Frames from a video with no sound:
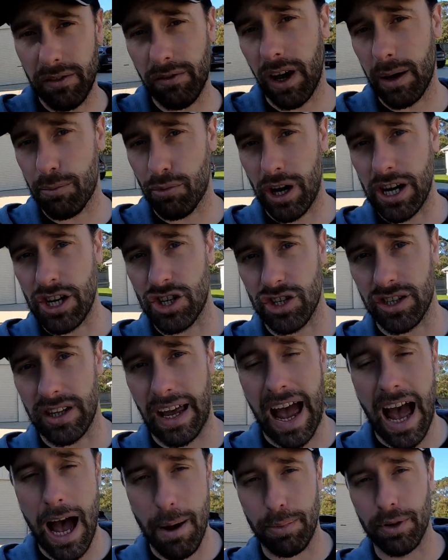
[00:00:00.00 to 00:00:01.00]
vibration
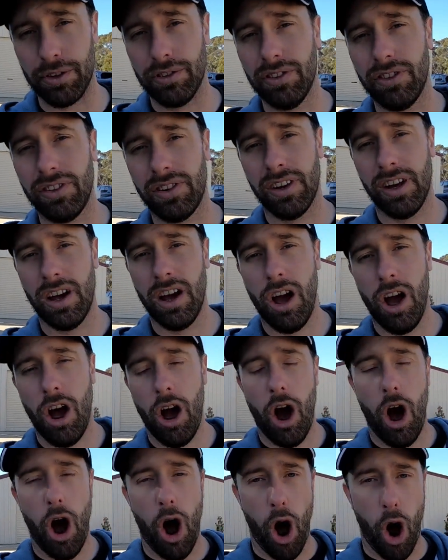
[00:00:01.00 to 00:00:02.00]
that happens
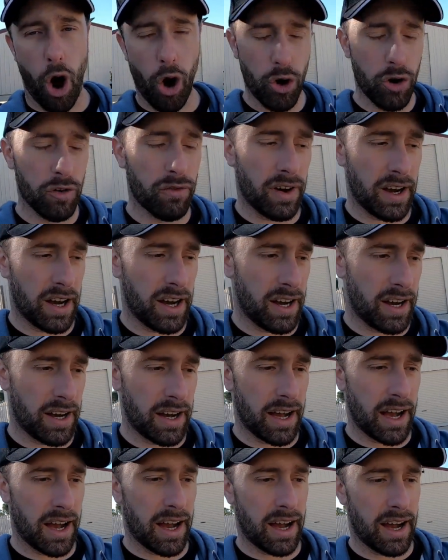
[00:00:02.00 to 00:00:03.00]
over
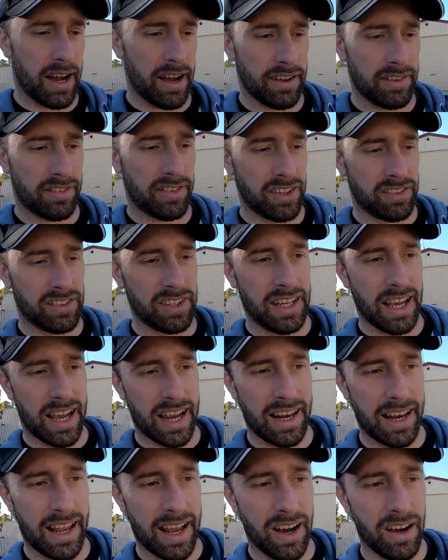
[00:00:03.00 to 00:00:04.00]

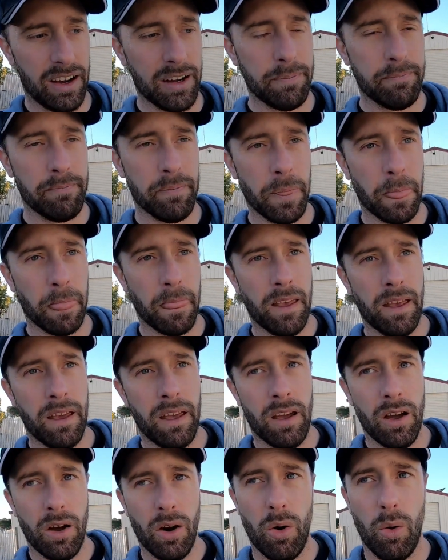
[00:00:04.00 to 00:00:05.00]
60k an hour
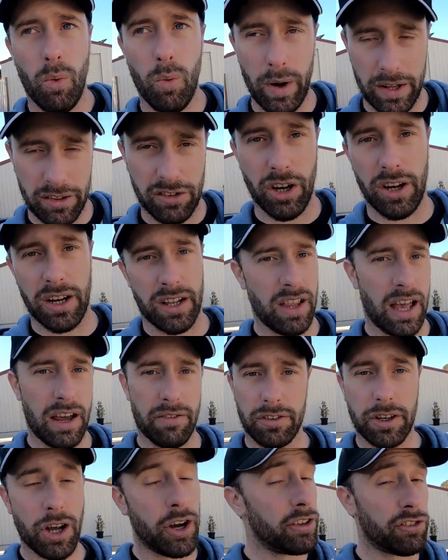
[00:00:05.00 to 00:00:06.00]
when turning
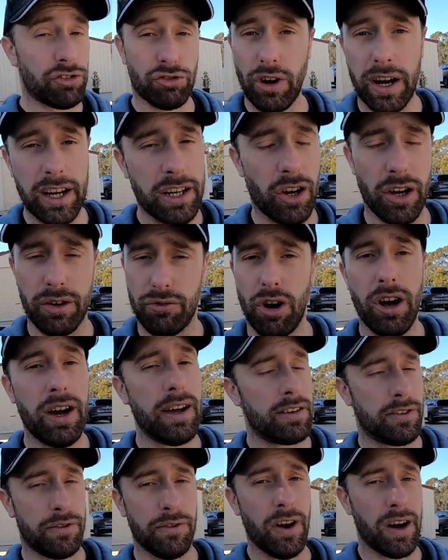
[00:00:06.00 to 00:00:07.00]
left. Going straight, going right,
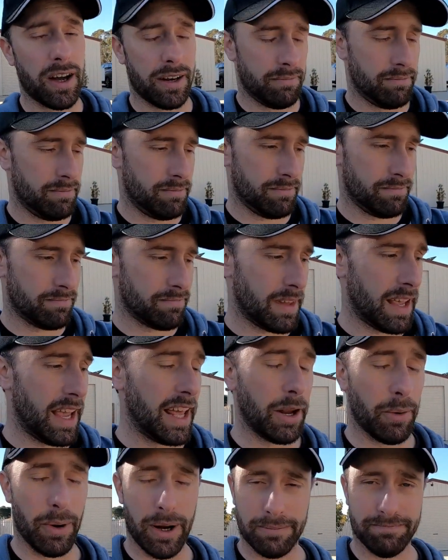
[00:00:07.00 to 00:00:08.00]
it's fine.
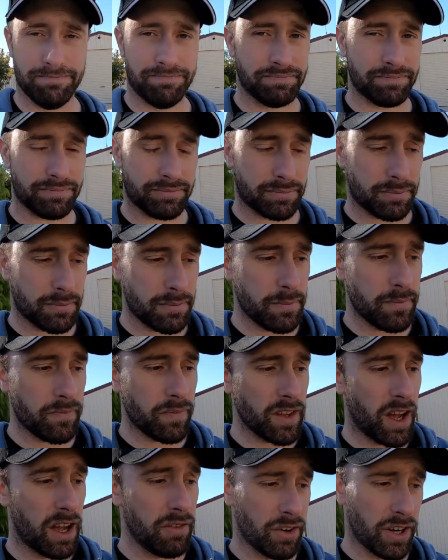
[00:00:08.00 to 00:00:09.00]
Anyway,
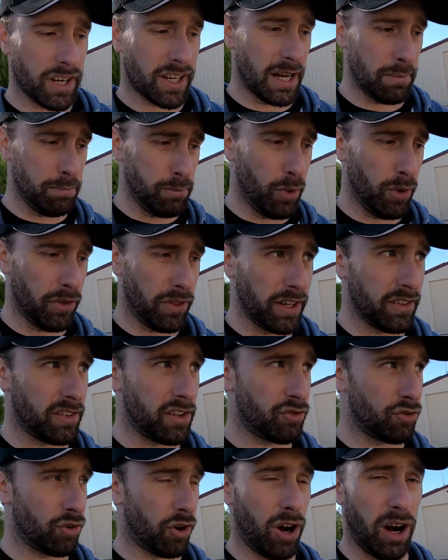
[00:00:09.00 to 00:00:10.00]
I've got a couple more things
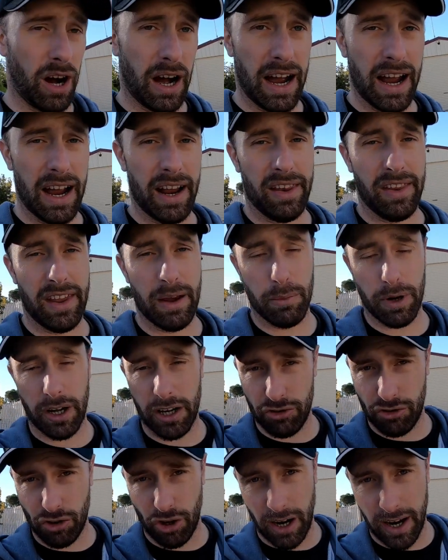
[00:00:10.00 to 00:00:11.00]
to try. Then we're
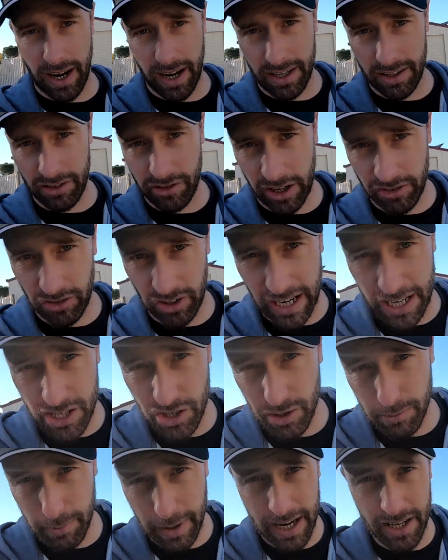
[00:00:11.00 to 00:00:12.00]
going to try changing
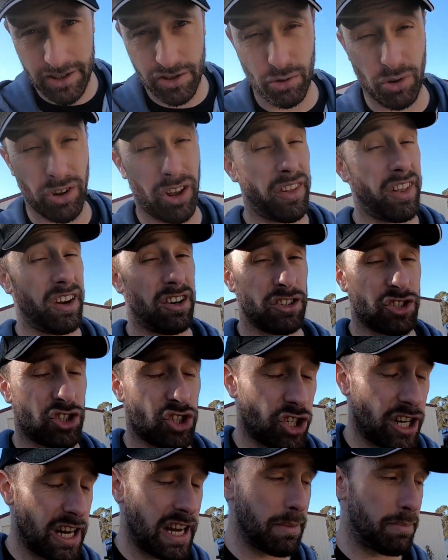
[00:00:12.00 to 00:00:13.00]
engine mounts, although they're not
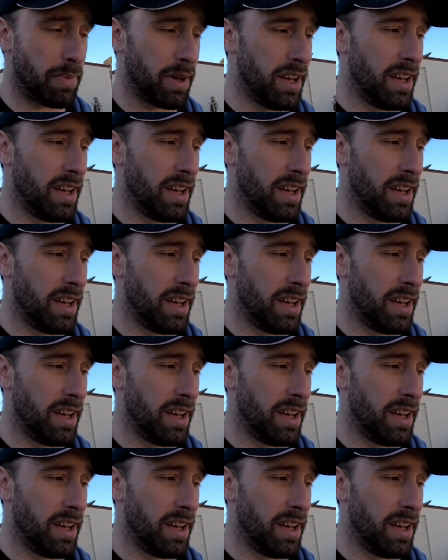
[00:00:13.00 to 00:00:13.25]
cheap.